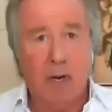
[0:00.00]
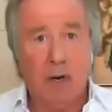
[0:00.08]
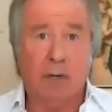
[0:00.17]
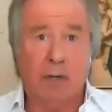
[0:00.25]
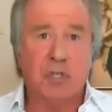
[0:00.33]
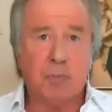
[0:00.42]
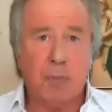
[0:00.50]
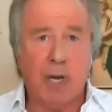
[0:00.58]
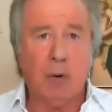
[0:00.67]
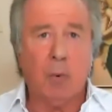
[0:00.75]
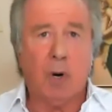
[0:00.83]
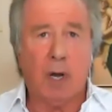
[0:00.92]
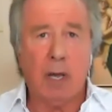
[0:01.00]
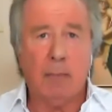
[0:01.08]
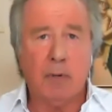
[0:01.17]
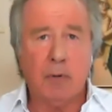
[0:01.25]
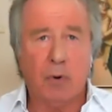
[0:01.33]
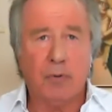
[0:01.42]
Here in Spain, where I am
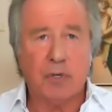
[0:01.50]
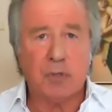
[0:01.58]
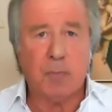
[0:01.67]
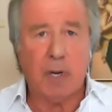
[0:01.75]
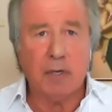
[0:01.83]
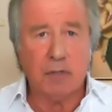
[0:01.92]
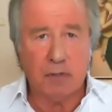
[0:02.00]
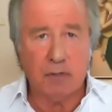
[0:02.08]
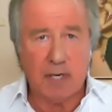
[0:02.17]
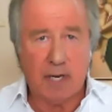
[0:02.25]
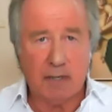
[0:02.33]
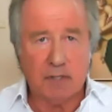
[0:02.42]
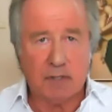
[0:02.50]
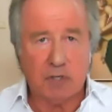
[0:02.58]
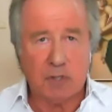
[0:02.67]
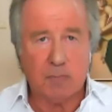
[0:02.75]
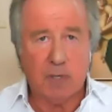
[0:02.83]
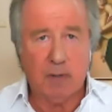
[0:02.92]
in north of Spain, 2 towns have
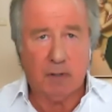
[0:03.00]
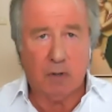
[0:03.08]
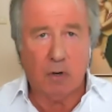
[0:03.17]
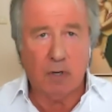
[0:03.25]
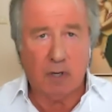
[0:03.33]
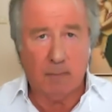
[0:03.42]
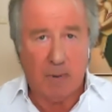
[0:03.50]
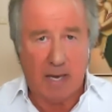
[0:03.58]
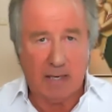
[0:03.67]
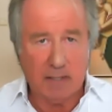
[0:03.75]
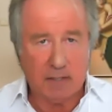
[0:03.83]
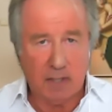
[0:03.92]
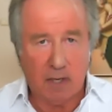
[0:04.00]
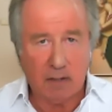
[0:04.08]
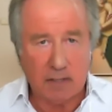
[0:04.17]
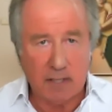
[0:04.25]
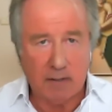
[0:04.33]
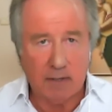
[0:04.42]
just been gone back into
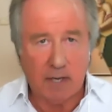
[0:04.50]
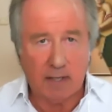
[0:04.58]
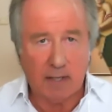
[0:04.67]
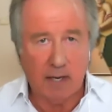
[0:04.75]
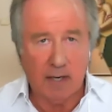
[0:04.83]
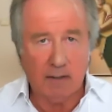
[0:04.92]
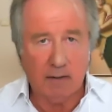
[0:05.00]
lockdown again.